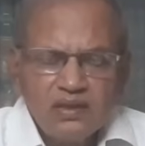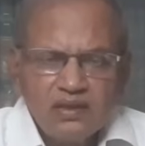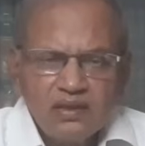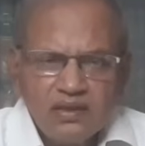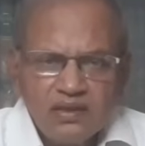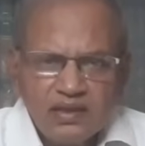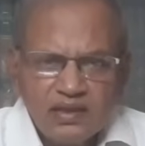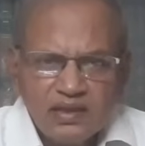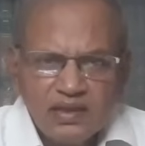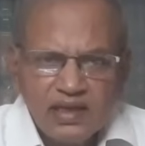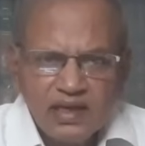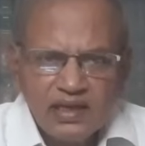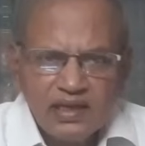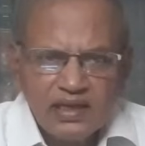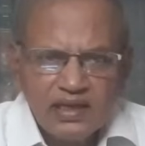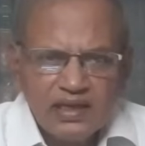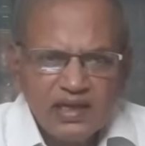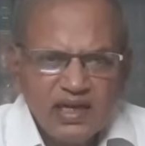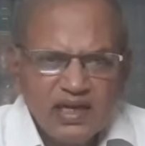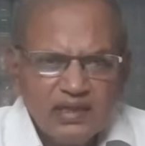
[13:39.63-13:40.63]
The
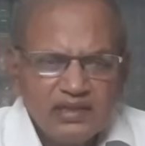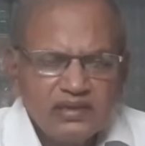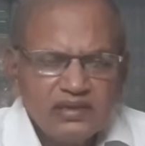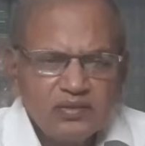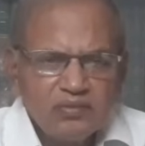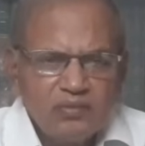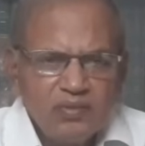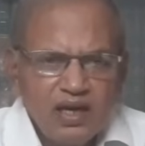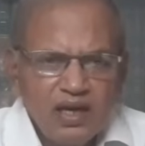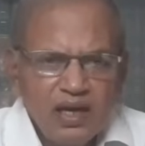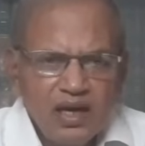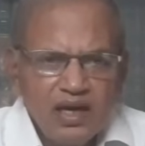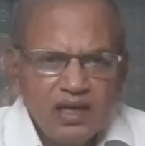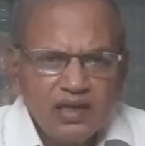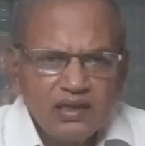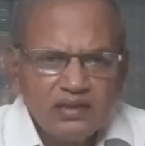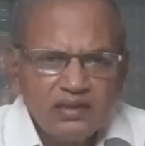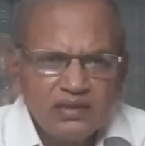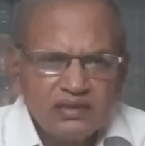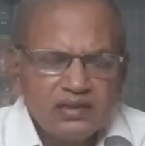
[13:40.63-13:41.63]
cutting edge
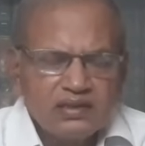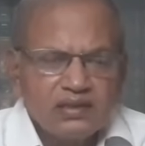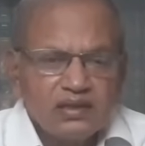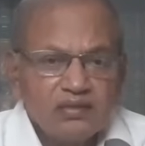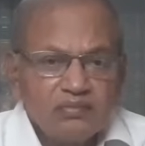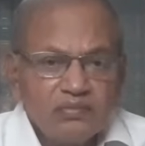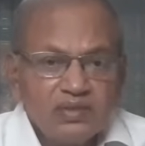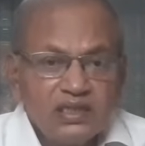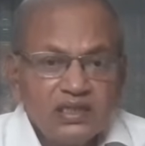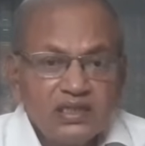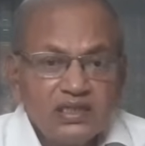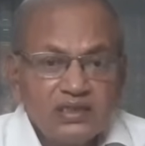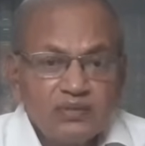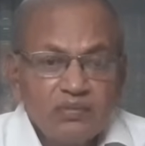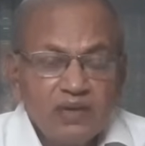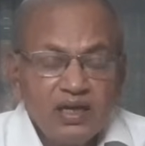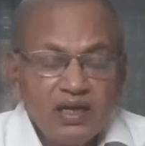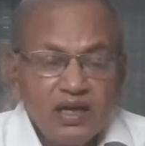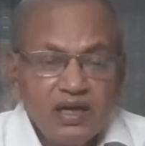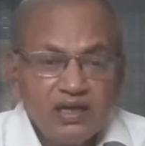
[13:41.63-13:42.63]
biologist, British
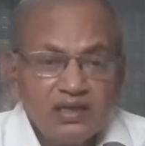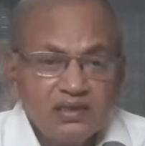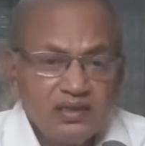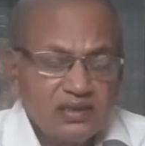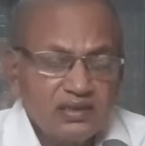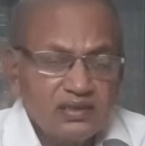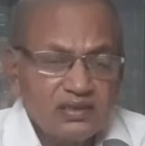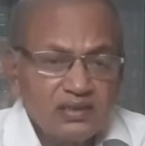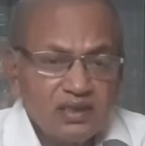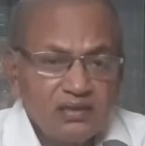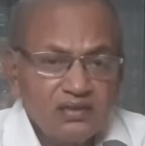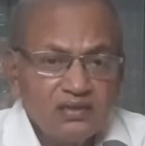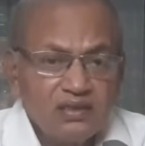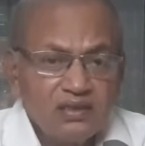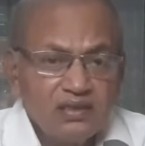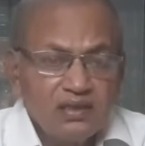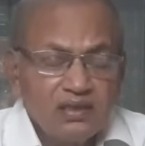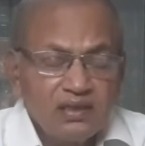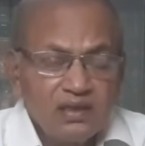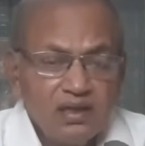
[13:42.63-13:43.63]
biologist,
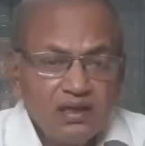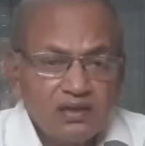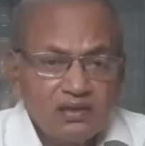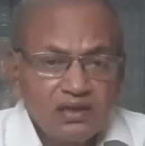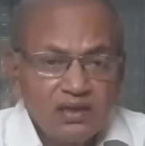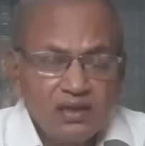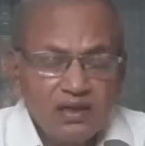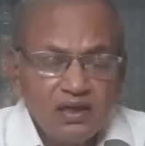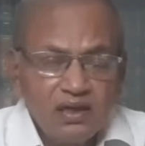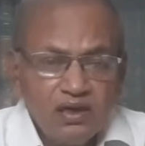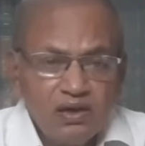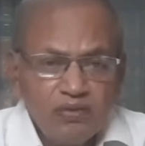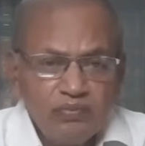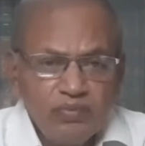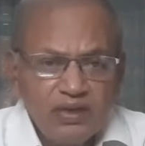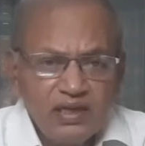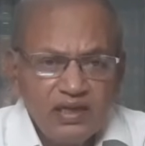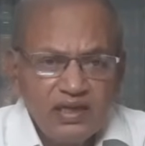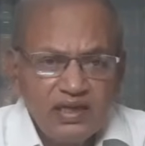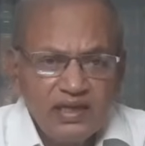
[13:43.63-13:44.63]
Dr.
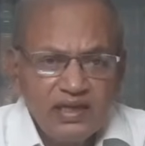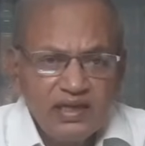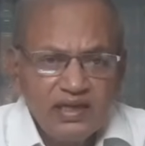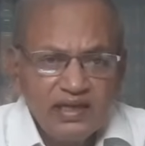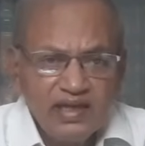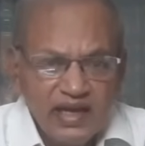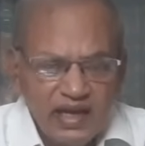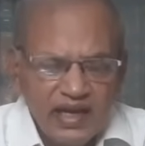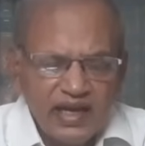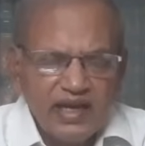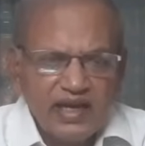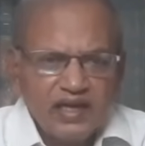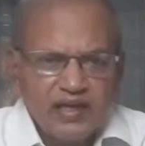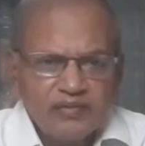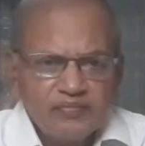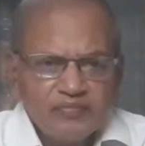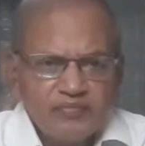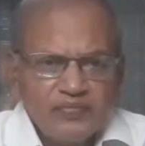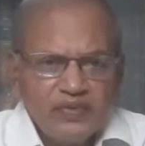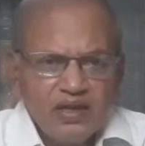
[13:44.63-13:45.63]
Aubrey D. Gray,
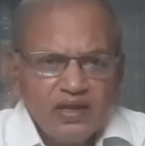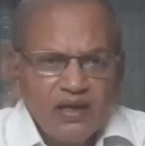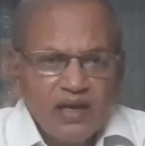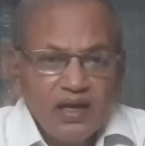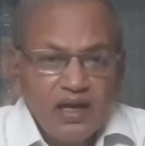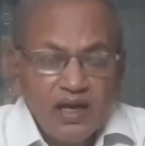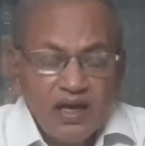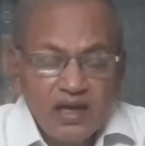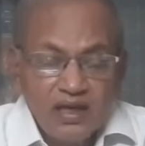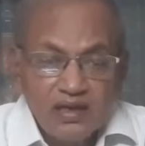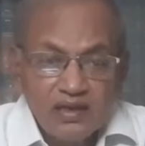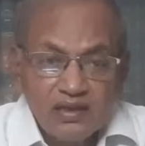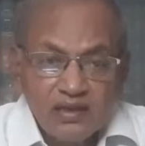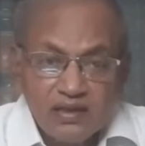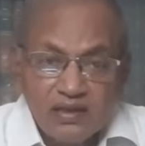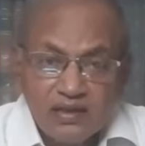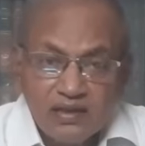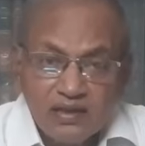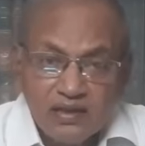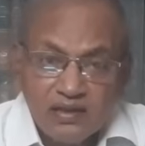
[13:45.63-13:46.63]

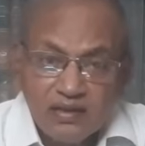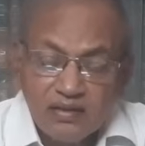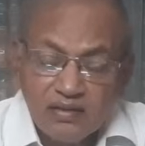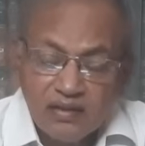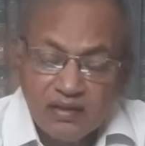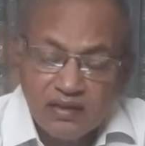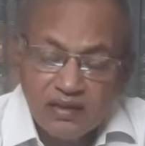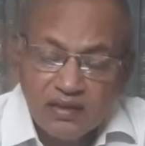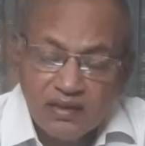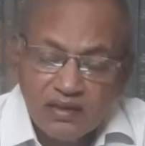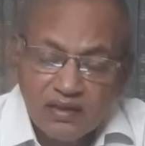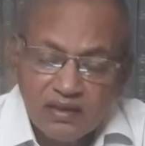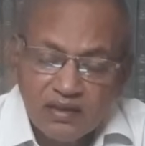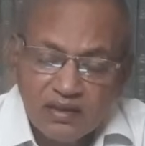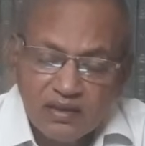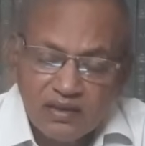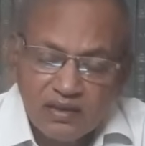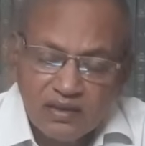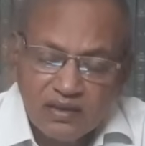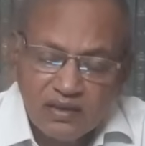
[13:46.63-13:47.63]
and
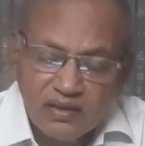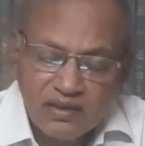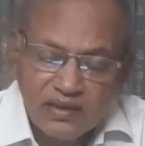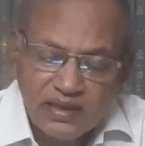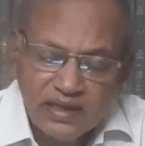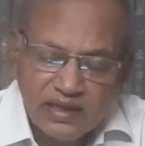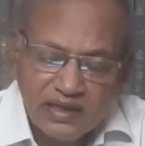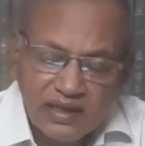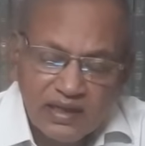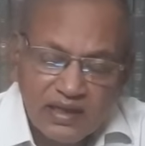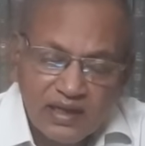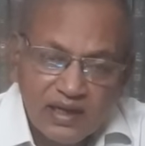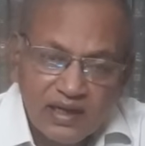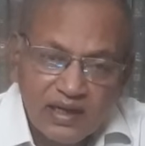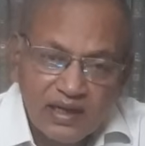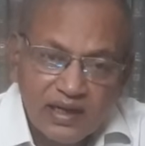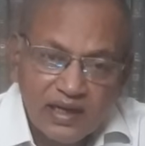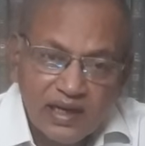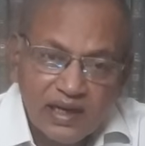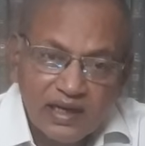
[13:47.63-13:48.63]
technical
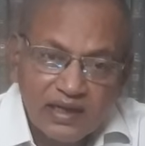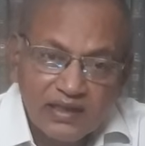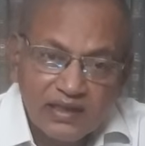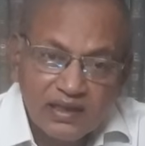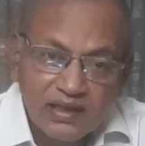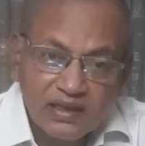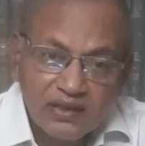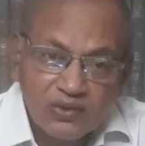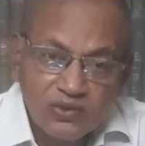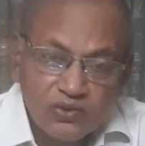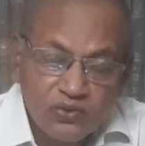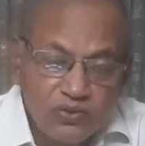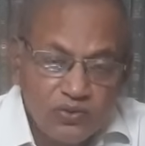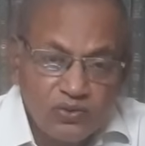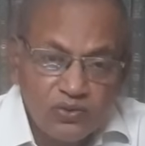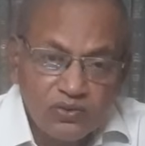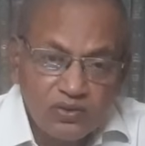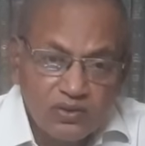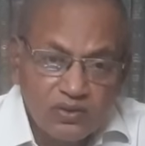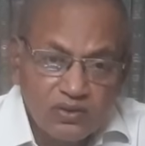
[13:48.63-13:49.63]
director to
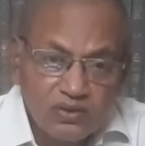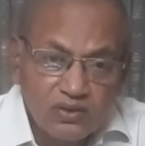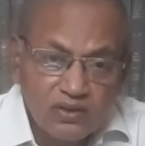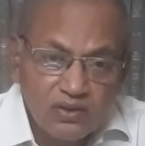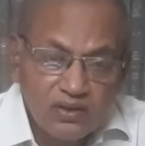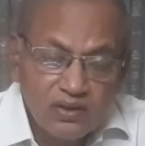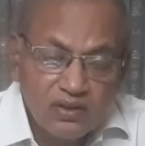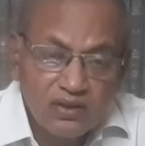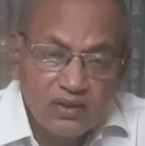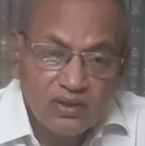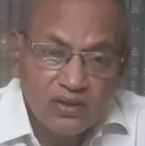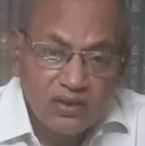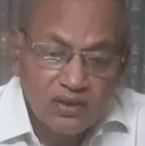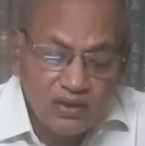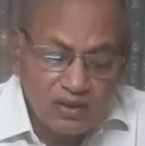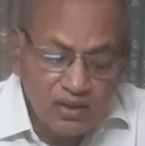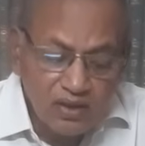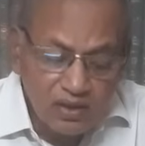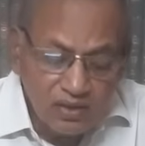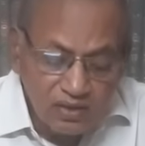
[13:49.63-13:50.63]
Google,
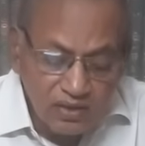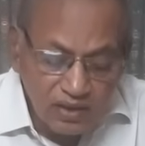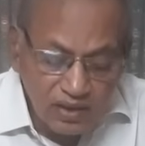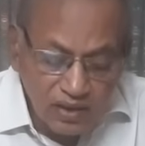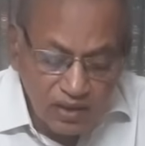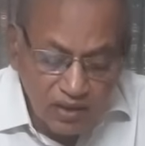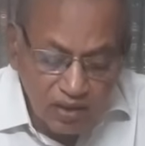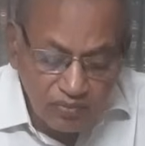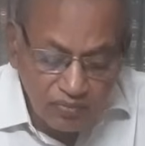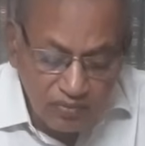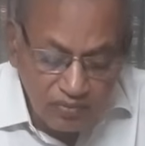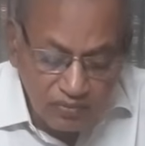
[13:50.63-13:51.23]
Dr.